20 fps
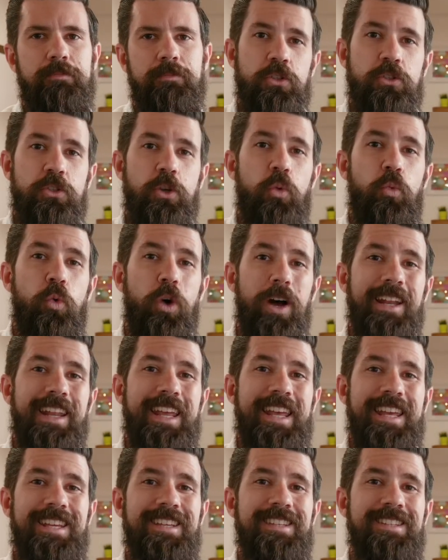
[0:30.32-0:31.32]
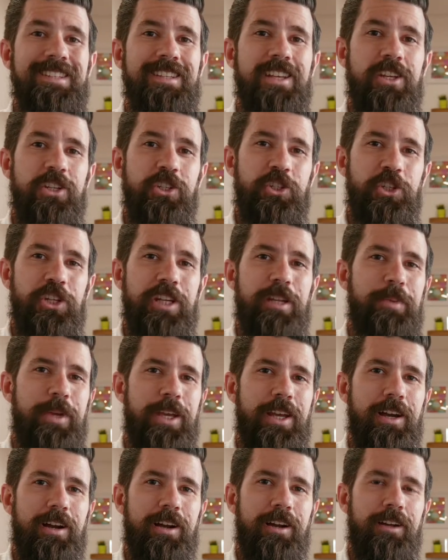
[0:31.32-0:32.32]
So what is
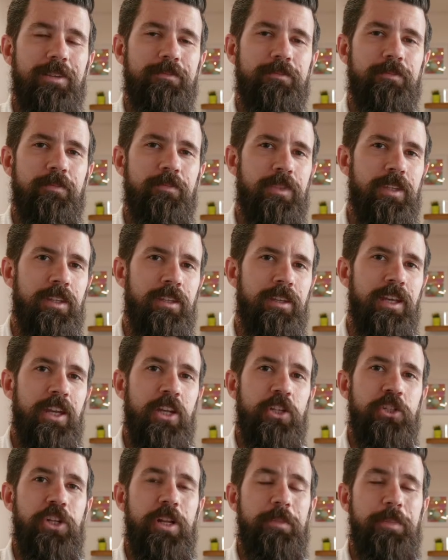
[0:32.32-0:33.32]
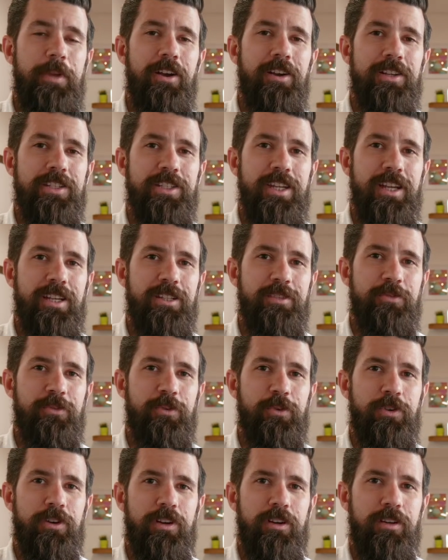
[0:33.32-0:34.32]
GDPR? GDPR stands
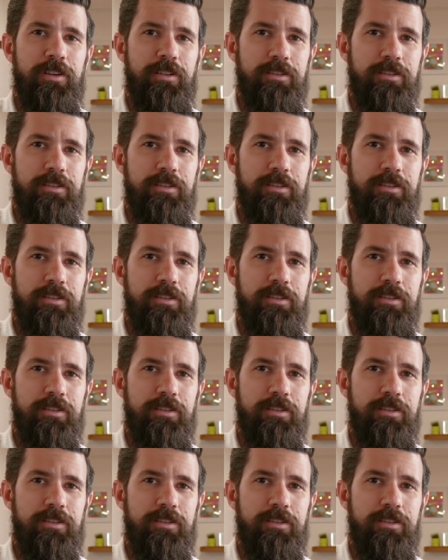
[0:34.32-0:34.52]
for